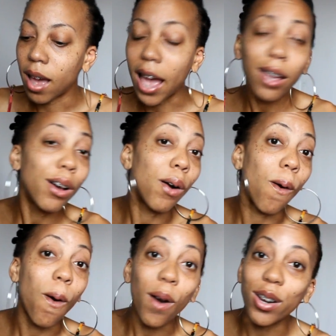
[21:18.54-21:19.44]
I can go
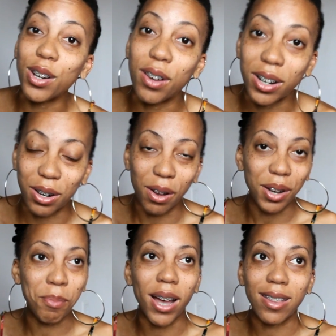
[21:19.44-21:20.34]
on and on and
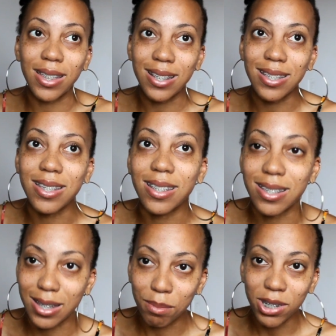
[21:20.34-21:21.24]
on about this
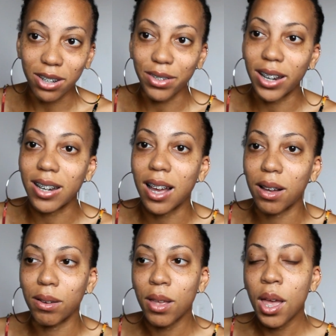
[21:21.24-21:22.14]
subject right
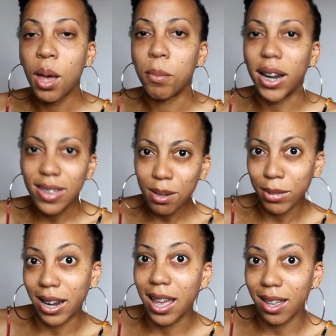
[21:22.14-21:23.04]
now, but I think I'm
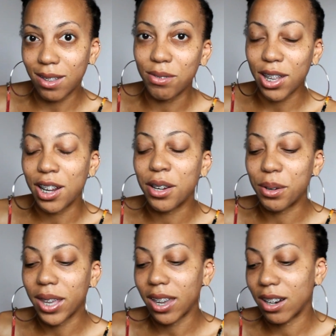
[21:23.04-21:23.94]
going to end the
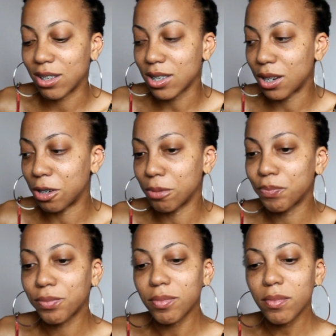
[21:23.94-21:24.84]
video here.
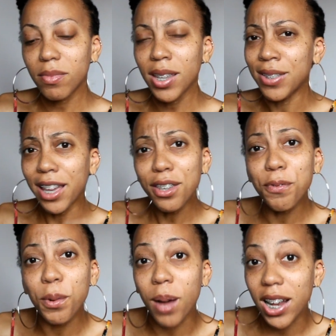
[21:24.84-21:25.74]
So Thank
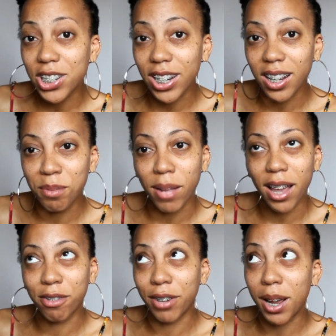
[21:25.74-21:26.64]
you for watching
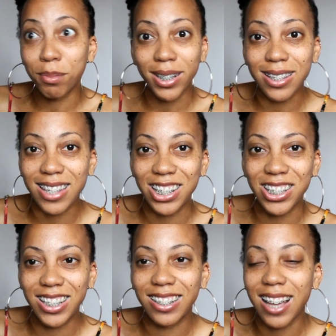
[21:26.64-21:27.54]
my rambling
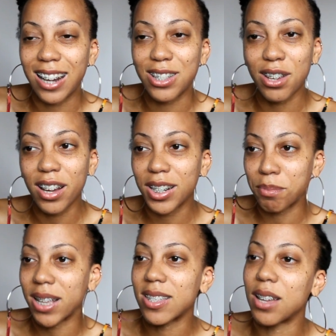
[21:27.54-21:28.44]
session, kind of talking to
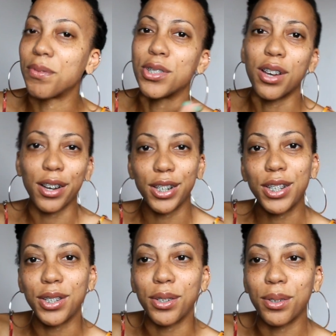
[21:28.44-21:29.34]
myself and talking to
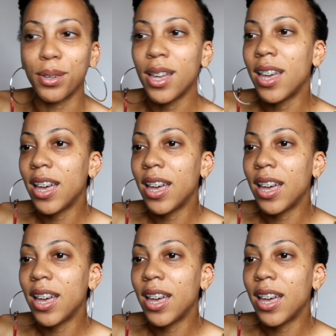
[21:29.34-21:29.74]
you